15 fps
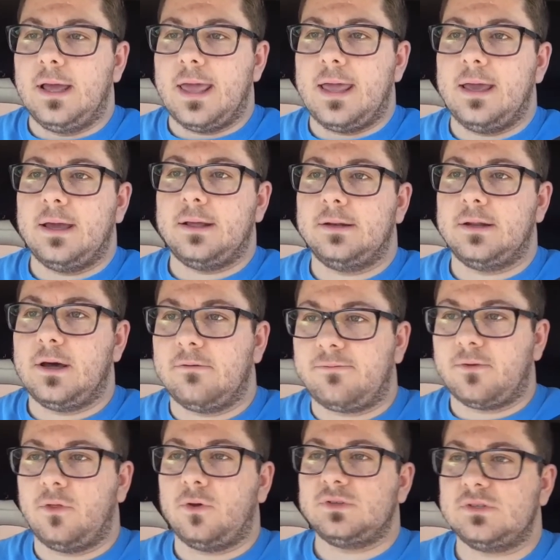And
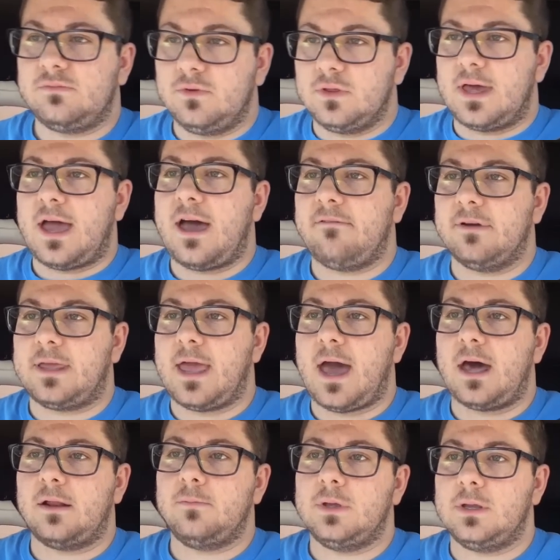for those of you that have
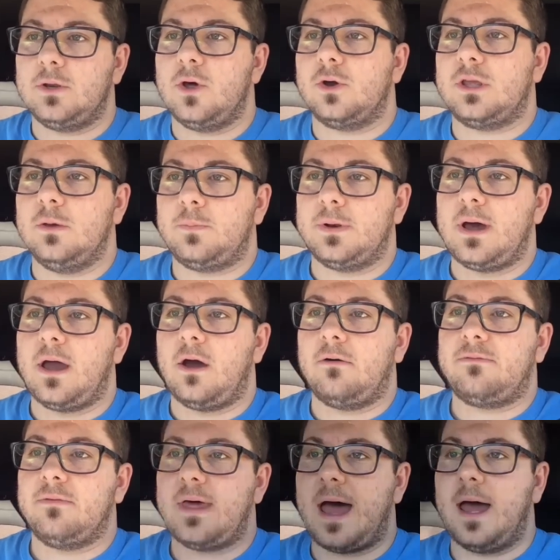Academy, keep an eye
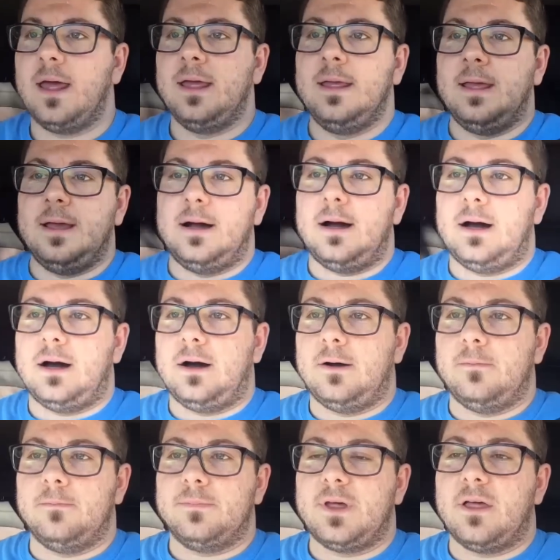out for that.
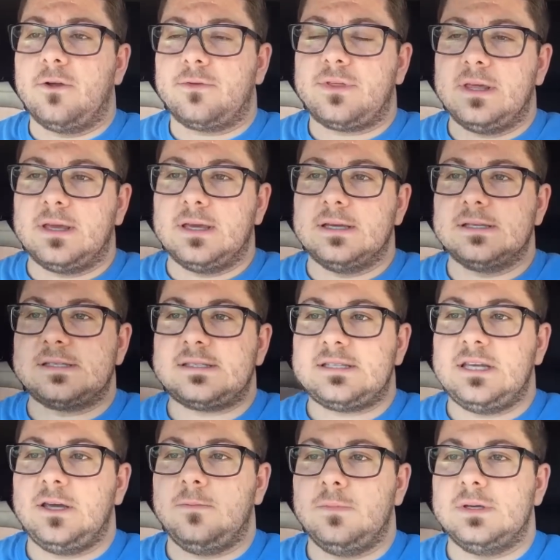The other thing is
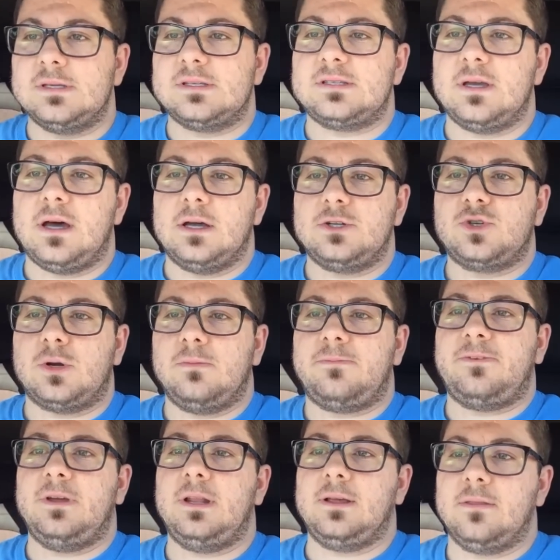Tim is drip
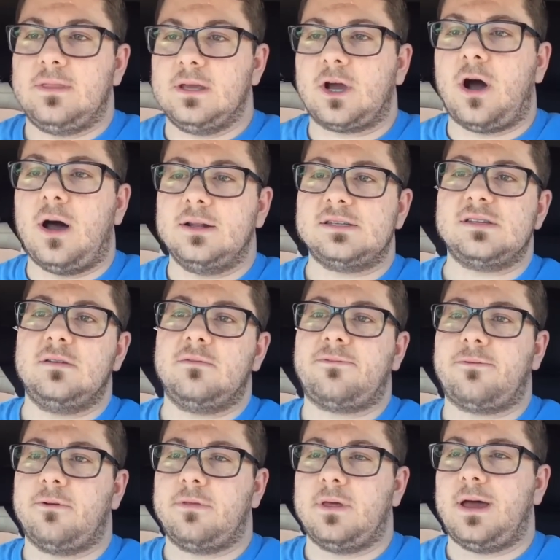feeding the content
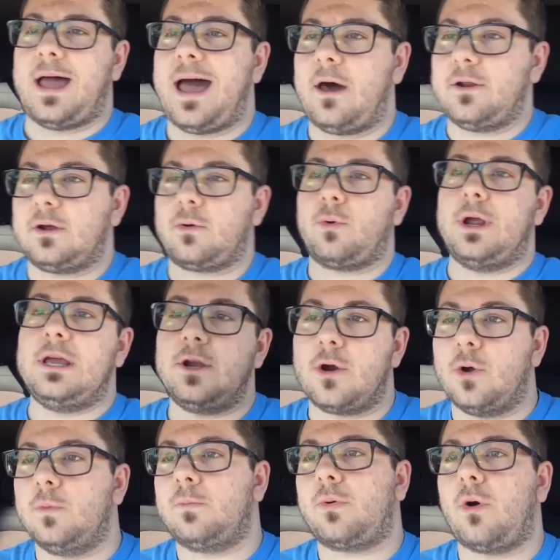for the how to create
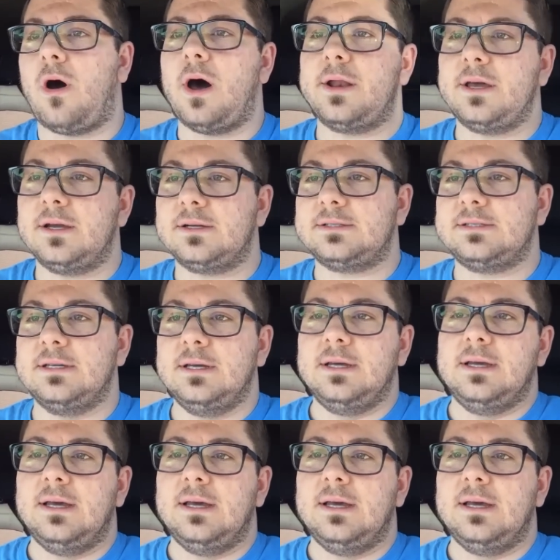your own product